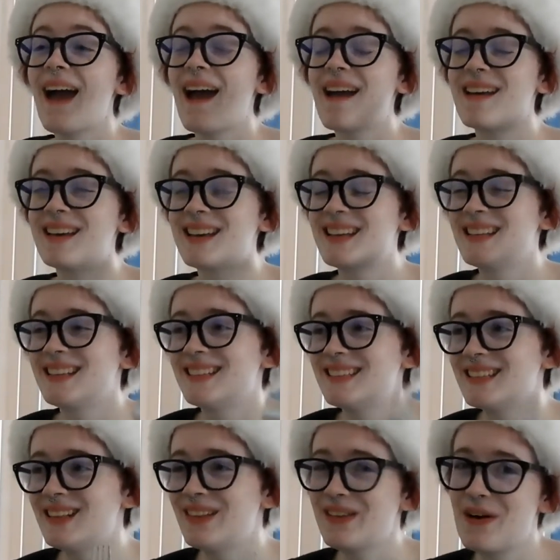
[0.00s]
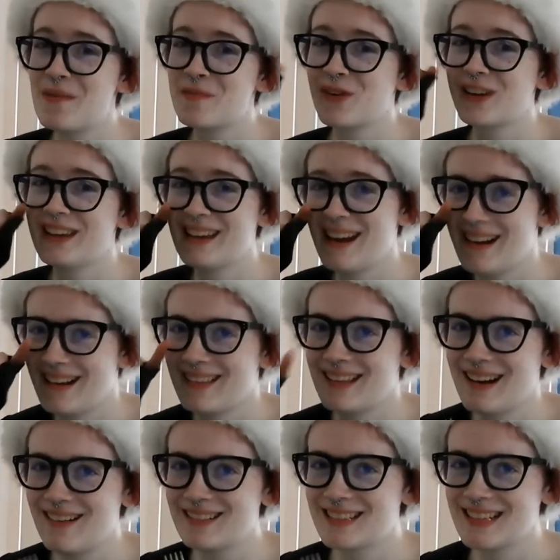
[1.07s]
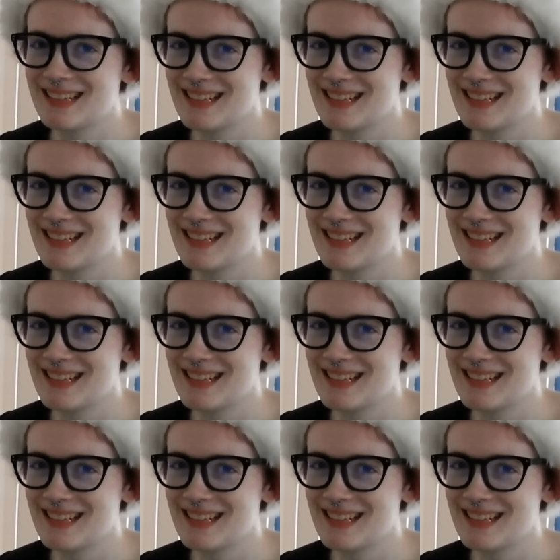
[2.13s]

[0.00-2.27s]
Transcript: And this is a lot more kick than I was